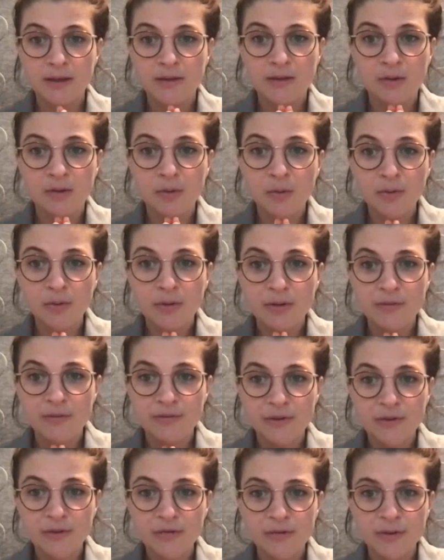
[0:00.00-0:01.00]
All the
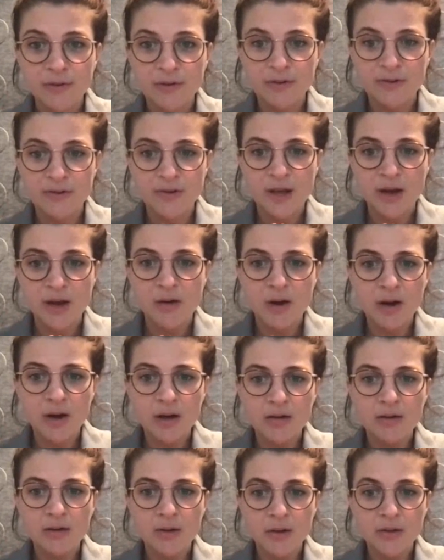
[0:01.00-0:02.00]
front runners now are
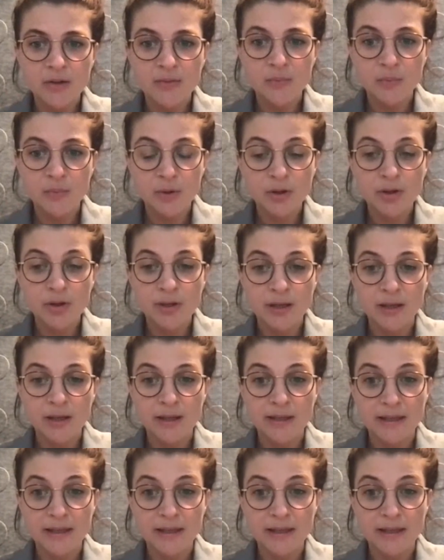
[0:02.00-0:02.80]
not working